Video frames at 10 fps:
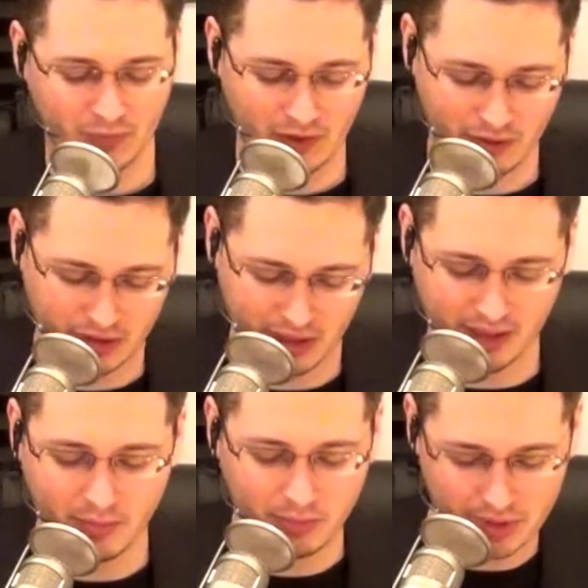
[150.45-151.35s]

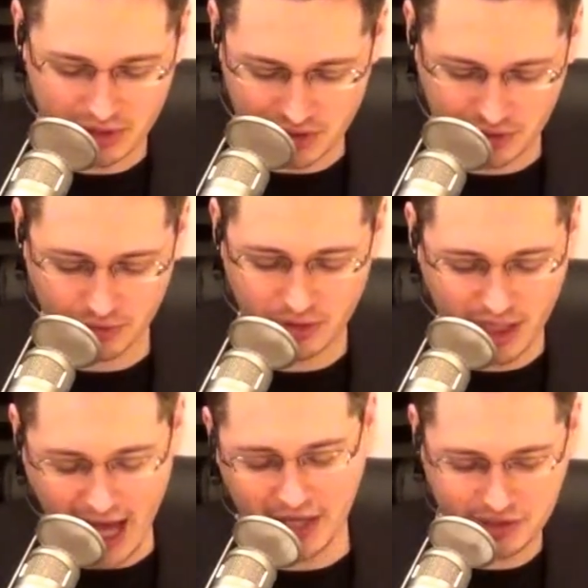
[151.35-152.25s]
Okay, but the
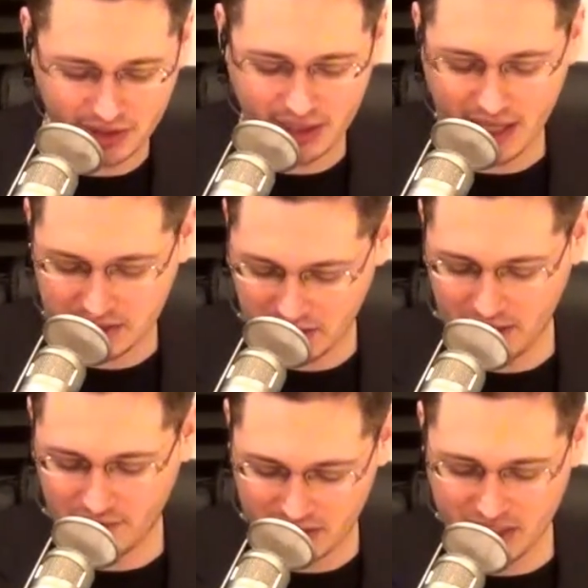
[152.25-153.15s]
story actually gets
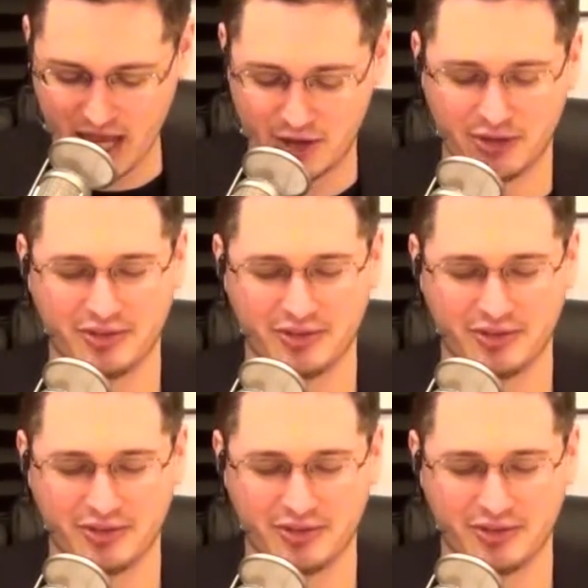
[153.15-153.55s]
even sadder.